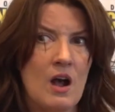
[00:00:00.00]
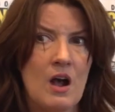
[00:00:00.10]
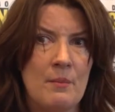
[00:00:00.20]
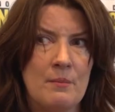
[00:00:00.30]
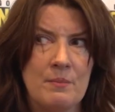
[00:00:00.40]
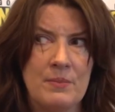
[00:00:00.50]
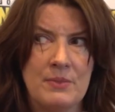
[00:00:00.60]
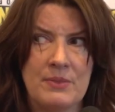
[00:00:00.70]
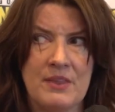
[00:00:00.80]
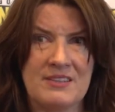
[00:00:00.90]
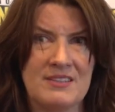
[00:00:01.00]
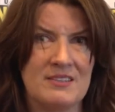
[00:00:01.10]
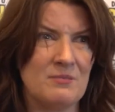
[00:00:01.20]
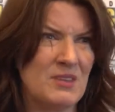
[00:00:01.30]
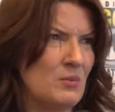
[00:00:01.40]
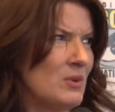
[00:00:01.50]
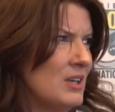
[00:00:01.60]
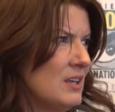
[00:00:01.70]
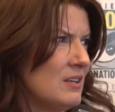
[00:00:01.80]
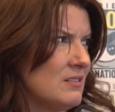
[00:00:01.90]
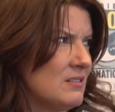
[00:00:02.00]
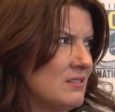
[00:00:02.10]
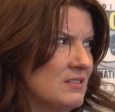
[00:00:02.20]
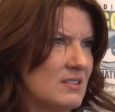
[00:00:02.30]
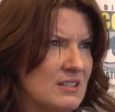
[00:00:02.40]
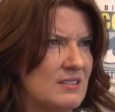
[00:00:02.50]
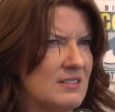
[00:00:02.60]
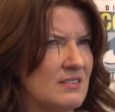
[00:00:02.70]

That's something we did.